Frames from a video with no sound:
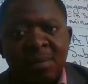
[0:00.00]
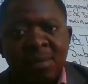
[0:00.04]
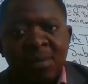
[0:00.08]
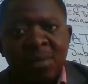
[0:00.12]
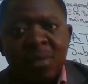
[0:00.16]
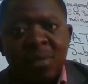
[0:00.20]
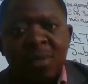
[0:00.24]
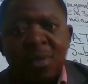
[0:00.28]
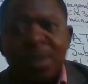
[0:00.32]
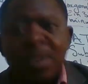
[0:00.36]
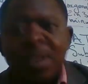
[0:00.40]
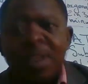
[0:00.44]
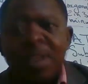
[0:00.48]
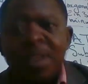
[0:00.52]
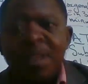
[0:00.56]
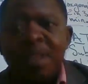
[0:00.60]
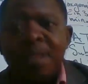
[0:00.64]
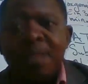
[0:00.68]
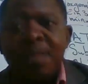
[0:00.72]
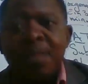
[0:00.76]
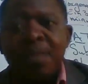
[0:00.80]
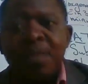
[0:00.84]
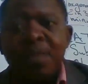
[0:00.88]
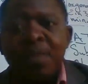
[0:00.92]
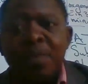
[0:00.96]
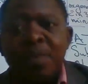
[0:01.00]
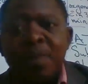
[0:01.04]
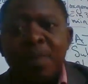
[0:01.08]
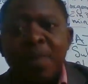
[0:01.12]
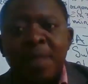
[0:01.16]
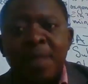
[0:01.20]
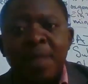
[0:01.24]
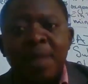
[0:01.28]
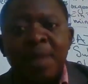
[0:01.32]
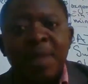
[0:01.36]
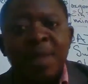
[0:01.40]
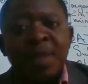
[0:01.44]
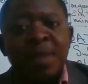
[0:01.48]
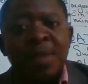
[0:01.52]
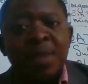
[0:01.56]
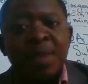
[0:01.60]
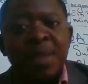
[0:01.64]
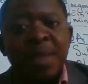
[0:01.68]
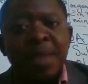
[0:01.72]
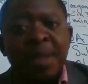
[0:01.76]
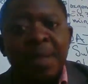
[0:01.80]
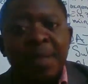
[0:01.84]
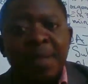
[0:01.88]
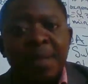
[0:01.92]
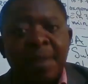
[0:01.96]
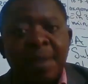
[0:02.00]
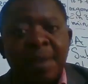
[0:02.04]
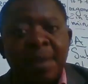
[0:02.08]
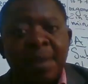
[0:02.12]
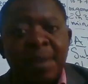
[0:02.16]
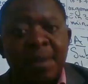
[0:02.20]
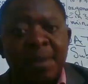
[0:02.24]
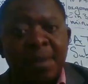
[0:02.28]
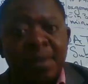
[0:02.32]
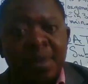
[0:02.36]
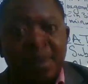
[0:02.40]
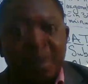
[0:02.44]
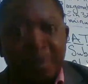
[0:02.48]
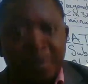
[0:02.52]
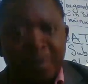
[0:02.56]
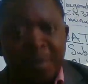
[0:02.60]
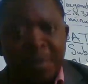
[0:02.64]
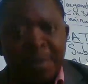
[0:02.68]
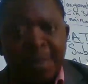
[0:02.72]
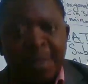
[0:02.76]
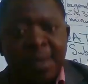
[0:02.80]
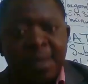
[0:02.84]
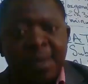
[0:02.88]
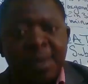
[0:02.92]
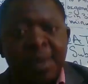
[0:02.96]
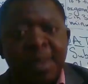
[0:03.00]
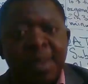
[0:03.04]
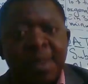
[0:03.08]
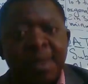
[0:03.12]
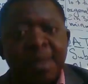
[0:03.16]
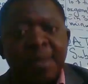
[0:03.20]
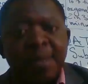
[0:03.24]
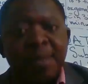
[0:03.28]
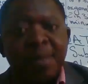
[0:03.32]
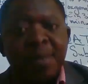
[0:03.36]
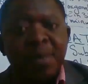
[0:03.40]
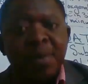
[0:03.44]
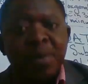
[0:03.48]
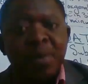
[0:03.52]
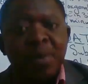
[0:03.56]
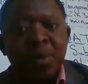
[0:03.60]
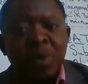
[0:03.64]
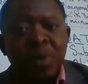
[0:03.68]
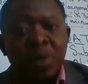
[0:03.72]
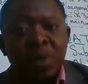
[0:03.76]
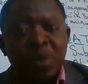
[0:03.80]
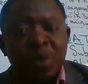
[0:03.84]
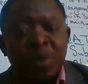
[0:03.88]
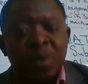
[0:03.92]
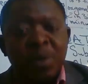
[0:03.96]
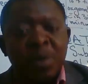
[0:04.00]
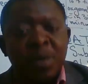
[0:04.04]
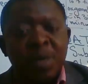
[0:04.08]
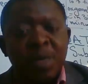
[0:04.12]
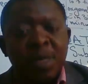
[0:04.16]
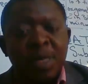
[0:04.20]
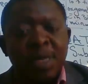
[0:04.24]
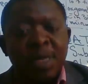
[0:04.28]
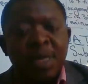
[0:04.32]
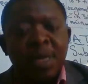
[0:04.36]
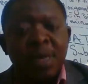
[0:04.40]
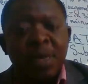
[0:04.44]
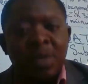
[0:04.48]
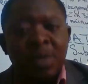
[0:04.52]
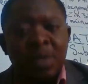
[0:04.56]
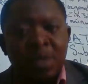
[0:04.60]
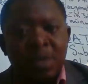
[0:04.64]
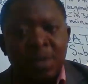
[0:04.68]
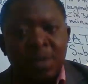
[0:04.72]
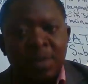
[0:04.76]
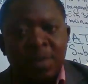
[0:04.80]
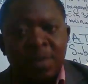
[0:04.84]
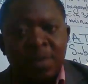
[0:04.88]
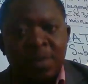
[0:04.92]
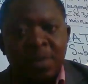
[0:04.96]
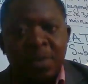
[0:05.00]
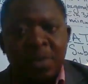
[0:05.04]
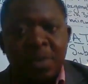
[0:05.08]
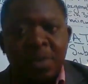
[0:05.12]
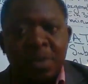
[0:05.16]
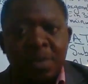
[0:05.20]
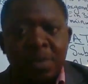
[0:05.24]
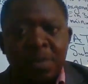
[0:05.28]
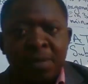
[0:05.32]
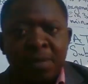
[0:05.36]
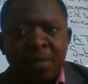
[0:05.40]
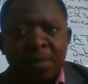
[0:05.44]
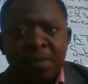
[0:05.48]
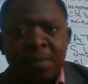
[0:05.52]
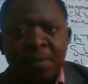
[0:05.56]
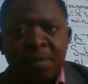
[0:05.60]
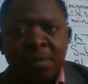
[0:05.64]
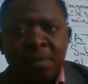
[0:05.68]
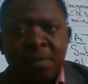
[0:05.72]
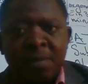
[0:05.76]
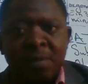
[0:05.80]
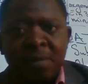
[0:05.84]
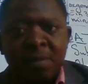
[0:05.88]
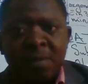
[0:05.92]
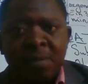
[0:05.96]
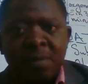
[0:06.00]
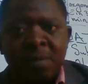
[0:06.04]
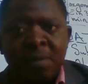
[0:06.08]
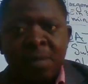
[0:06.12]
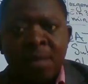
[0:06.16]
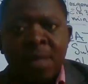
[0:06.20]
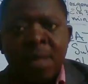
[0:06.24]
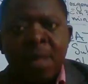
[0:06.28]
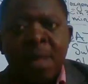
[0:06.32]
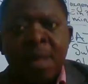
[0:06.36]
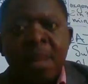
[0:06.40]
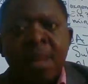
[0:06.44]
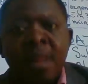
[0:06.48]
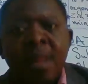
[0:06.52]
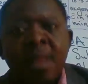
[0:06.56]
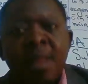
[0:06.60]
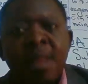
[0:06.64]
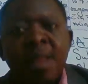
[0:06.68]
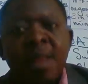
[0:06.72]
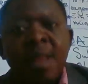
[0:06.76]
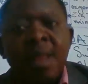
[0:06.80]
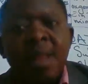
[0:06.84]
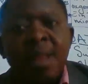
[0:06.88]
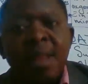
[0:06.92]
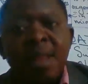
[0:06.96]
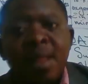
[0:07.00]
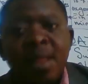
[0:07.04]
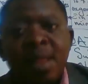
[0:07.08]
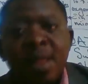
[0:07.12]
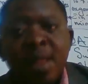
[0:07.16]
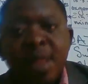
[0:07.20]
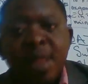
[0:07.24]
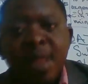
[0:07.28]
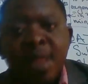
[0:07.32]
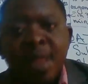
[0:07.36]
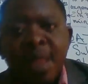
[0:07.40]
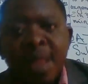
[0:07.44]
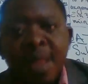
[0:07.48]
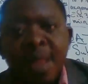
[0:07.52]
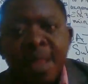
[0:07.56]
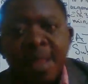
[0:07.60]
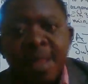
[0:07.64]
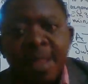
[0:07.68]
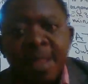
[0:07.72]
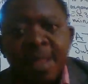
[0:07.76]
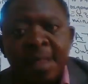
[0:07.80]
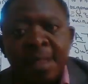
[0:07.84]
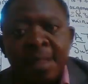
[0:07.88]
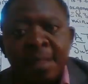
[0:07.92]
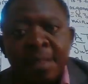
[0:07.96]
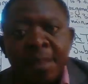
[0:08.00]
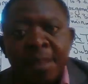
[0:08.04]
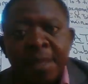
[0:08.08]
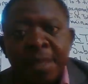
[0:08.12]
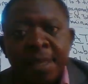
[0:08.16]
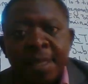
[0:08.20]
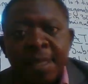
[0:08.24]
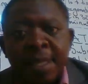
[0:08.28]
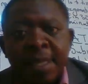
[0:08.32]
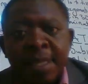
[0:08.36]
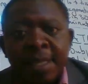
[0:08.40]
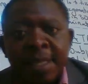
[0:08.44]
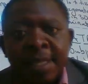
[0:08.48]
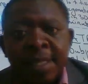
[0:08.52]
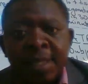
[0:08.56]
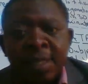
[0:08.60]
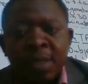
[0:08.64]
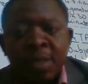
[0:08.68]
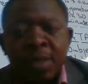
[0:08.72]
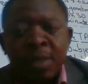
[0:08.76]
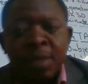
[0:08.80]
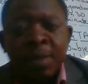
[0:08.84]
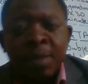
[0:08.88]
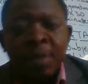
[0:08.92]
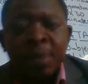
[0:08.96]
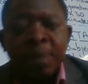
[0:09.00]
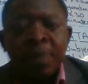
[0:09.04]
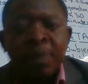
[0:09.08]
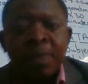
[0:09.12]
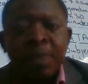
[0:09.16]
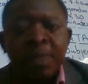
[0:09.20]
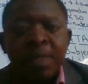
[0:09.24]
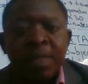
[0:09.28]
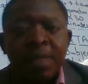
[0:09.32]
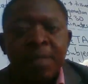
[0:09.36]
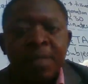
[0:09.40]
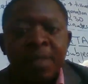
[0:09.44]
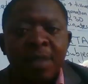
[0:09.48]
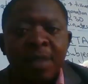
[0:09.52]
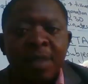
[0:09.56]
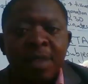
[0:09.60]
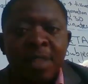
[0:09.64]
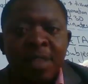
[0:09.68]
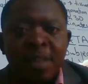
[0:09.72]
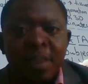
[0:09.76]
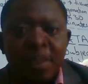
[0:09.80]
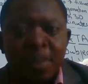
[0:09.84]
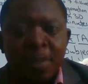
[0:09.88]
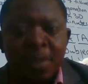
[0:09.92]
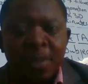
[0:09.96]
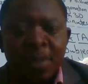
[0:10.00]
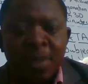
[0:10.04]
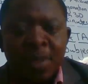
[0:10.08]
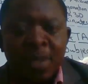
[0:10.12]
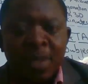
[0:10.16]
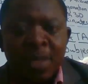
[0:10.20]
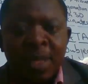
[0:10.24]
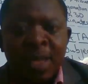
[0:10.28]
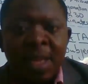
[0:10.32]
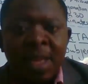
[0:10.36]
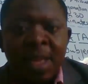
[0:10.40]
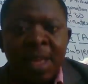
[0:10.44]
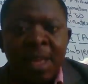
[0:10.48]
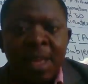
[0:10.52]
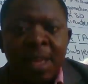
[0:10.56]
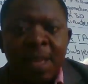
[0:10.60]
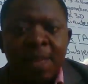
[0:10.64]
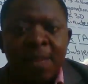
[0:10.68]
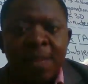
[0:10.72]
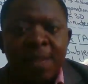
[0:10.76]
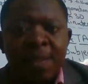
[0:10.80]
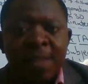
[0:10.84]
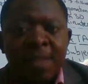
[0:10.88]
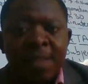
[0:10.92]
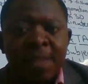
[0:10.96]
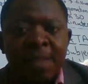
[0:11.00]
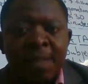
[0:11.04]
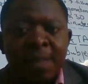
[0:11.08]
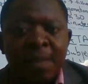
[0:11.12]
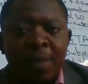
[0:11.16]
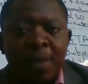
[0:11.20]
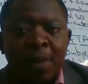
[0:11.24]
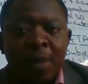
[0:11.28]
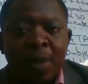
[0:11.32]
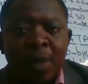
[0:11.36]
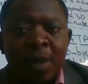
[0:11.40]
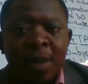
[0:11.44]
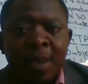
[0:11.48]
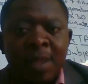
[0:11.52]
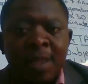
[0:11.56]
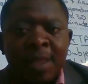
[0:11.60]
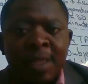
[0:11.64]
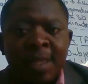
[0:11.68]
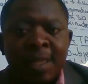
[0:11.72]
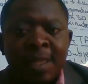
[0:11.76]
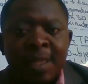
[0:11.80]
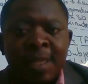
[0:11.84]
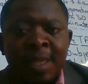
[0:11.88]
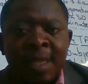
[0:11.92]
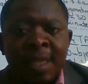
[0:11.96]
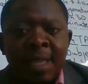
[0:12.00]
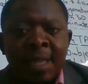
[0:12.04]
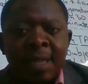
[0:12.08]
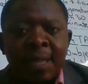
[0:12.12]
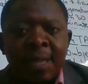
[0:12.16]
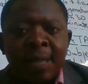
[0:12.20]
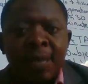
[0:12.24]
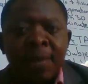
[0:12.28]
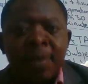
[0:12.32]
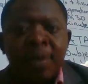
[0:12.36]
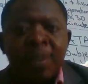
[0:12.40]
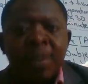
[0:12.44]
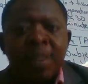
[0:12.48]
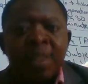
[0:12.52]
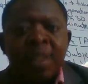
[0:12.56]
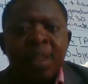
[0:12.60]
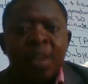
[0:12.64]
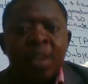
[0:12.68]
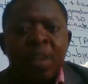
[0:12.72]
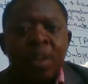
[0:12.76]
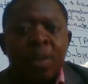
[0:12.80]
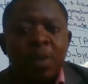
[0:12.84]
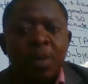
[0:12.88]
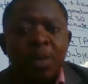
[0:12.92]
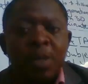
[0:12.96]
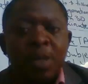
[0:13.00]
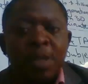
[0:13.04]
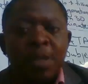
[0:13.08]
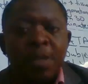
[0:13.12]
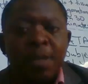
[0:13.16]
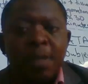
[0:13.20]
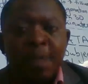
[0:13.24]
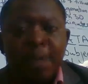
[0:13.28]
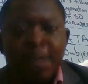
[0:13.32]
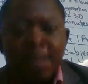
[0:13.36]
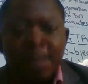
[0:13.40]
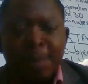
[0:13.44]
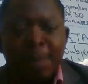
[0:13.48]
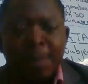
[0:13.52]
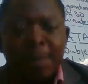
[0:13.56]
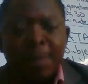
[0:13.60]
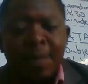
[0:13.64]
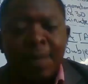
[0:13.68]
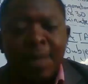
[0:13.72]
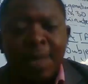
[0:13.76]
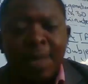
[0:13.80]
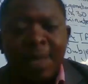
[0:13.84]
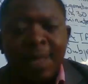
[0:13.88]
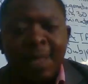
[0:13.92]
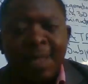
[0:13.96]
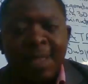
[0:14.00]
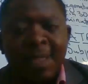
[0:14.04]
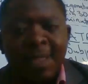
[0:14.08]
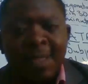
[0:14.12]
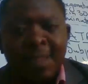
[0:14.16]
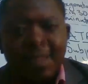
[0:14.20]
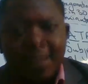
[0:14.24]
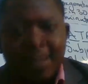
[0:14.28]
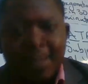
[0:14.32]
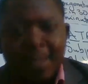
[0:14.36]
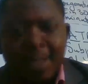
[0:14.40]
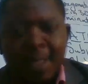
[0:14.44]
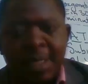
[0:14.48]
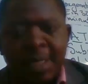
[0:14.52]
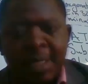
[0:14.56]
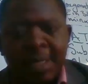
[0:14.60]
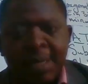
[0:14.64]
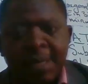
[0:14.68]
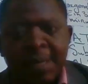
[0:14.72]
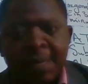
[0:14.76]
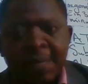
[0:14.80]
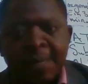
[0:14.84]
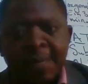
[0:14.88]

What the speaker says: So we can improve, but otherwise we have a lot of equipment that we can use to monitor oxygen perfusion. Then the other thing here is that the patient should be put in balanced position if it can be tolerated, because it helps in maximum lung expansion.